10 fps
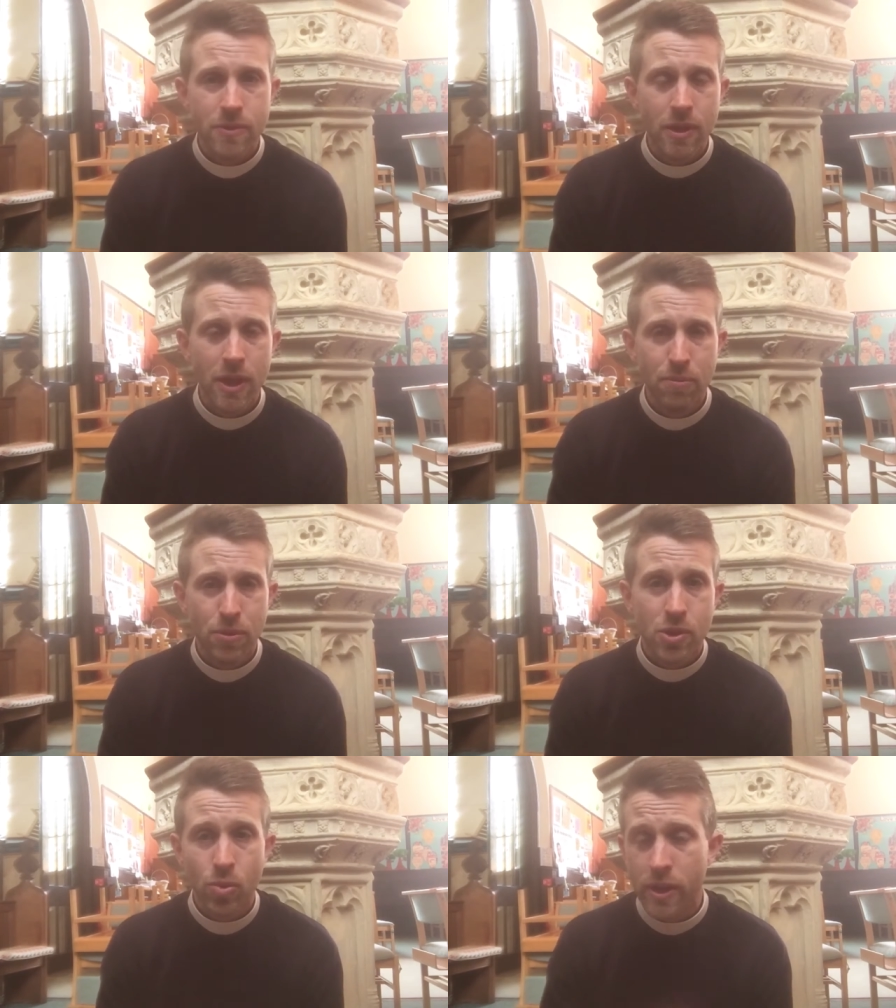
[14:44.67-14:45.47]
And
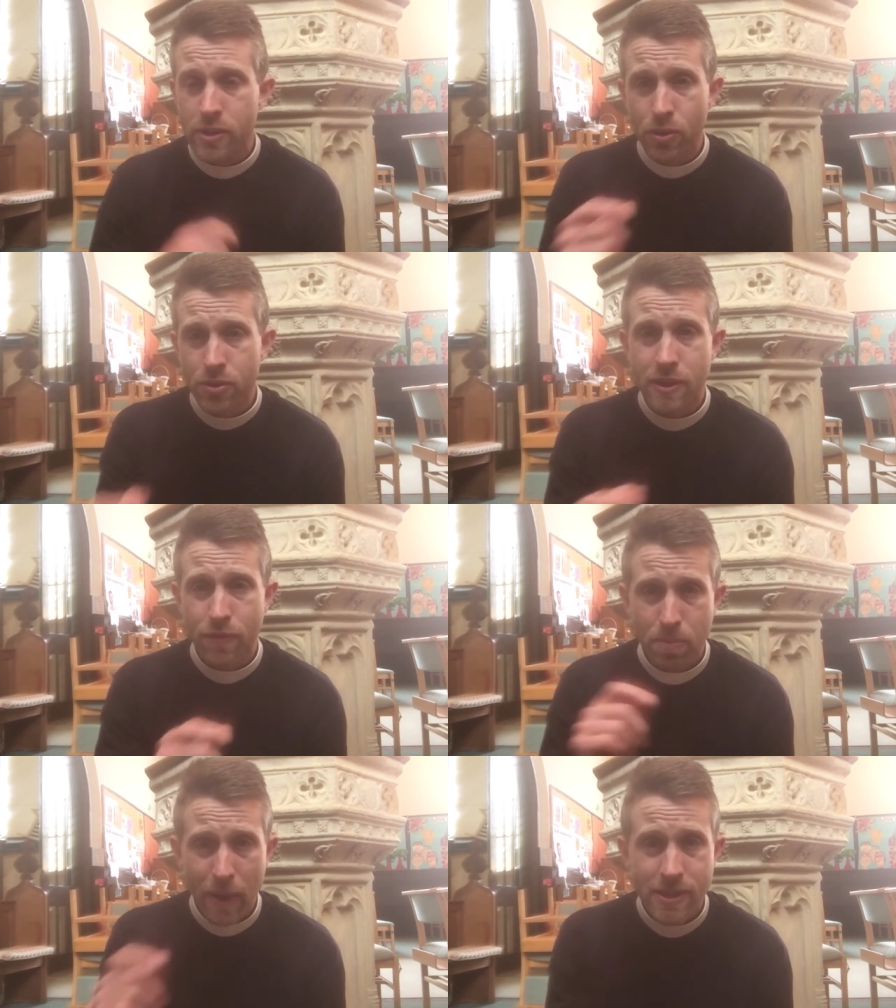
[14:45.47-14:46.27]
Hebrews quotes lots of
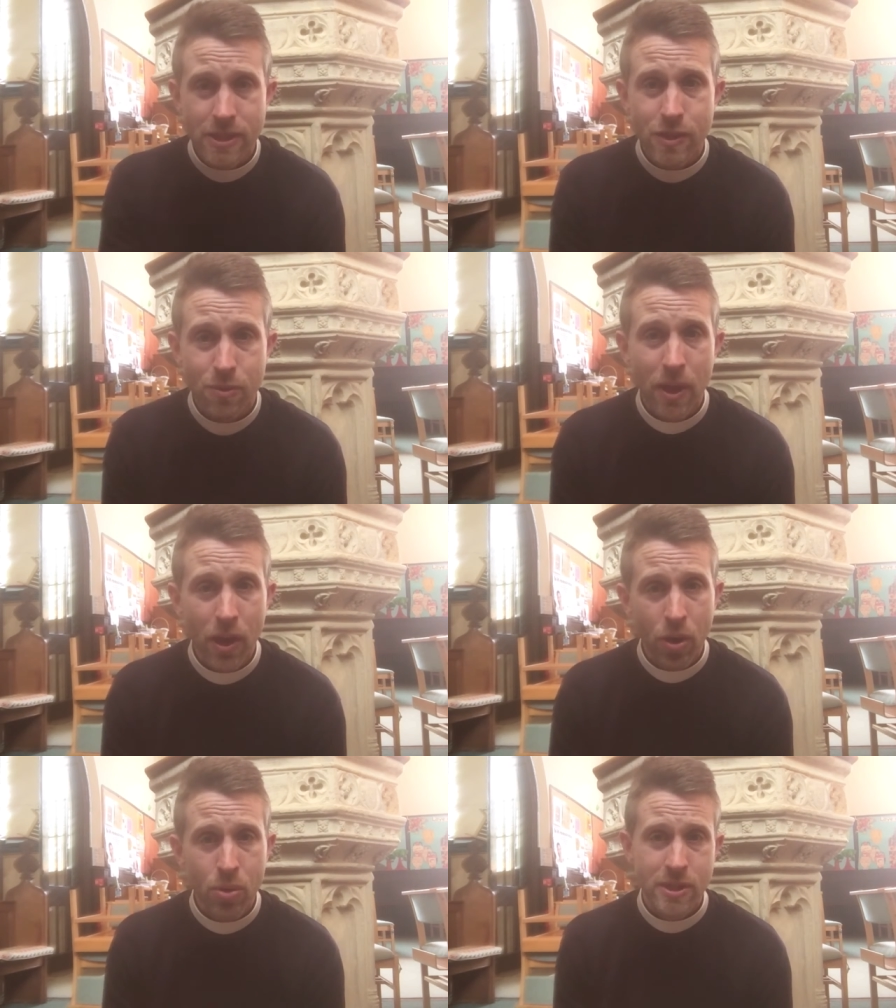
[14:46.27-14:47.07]
different passages from
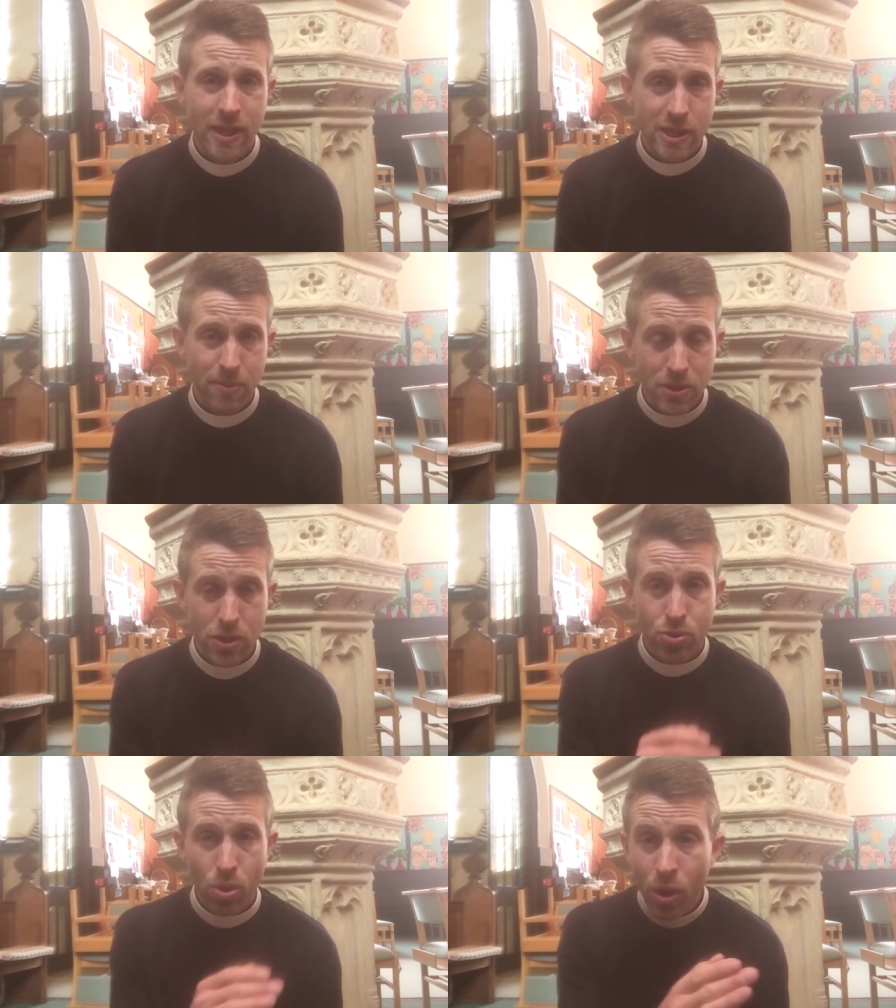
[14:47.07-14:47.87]
the Old Testament
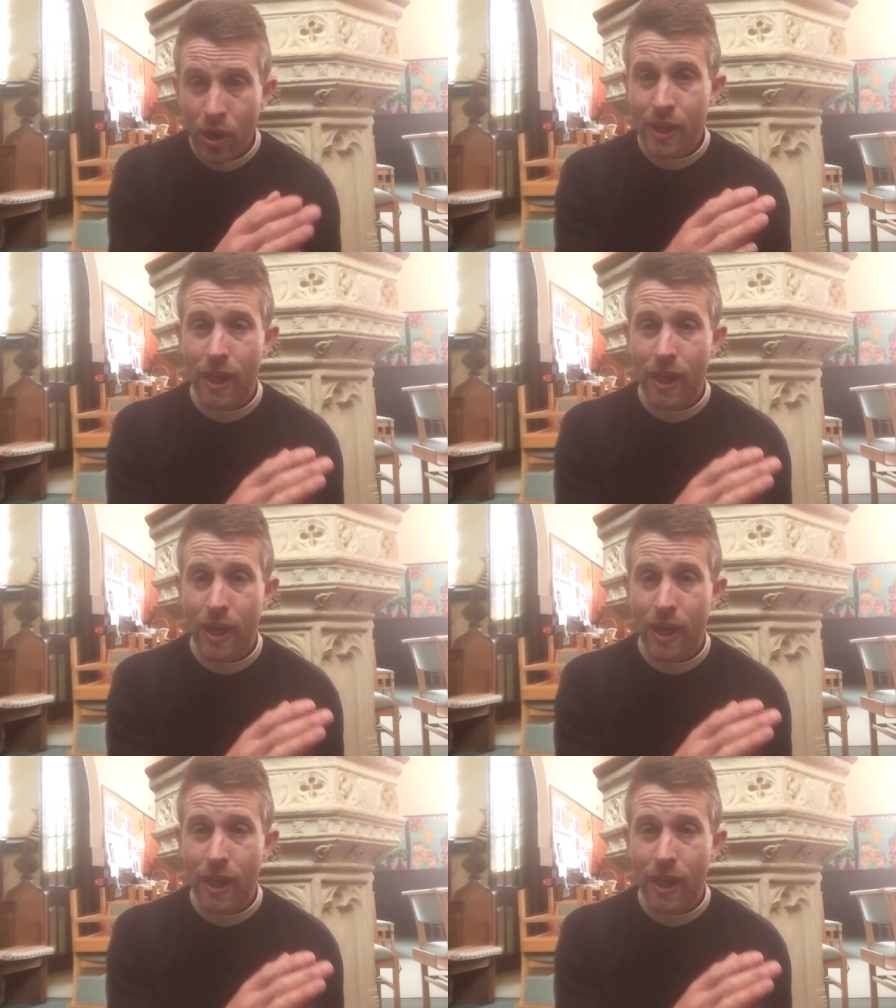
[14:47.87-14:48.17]
to draw